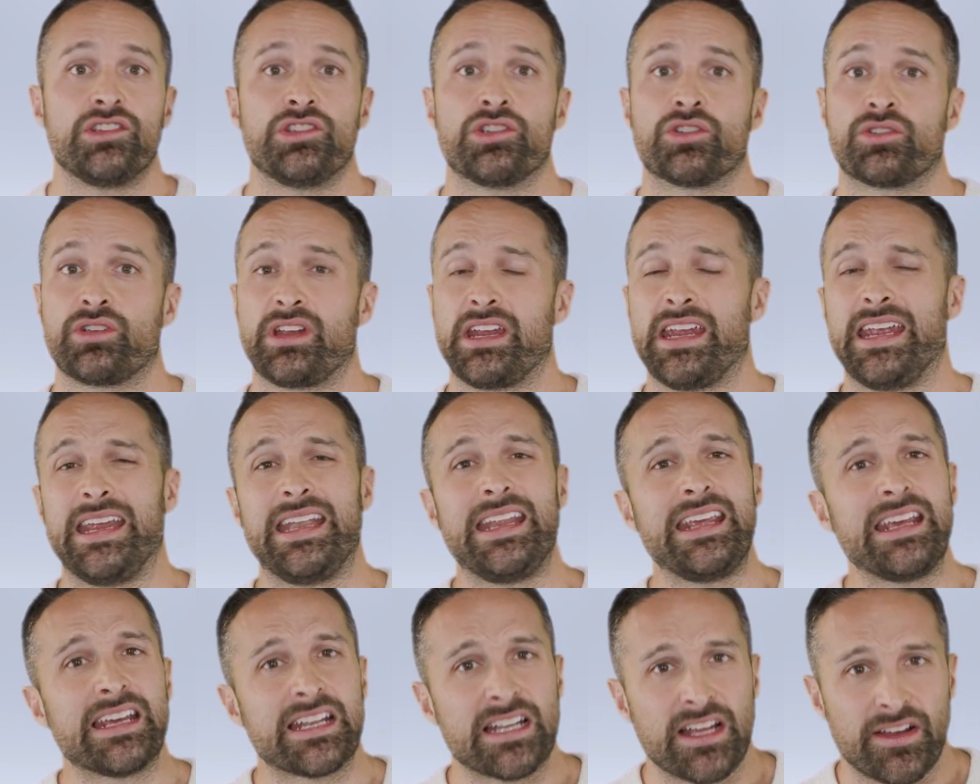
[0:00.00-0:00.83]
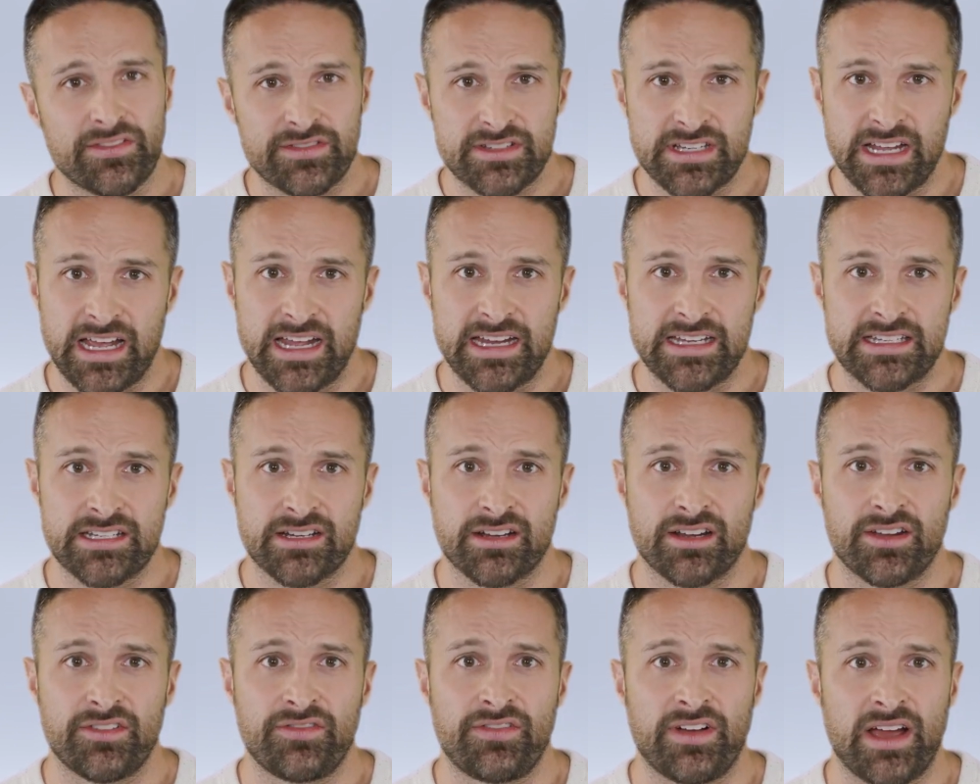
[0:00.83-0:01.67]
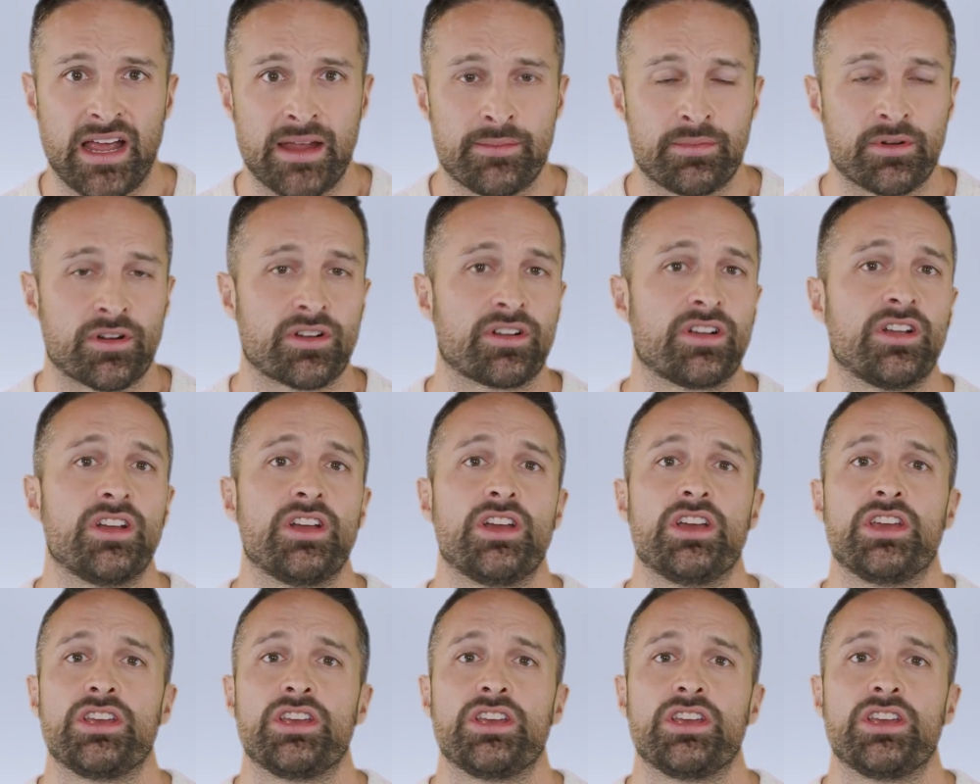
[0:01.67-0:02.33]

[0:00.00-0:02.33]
you're eating enough dietary fiber,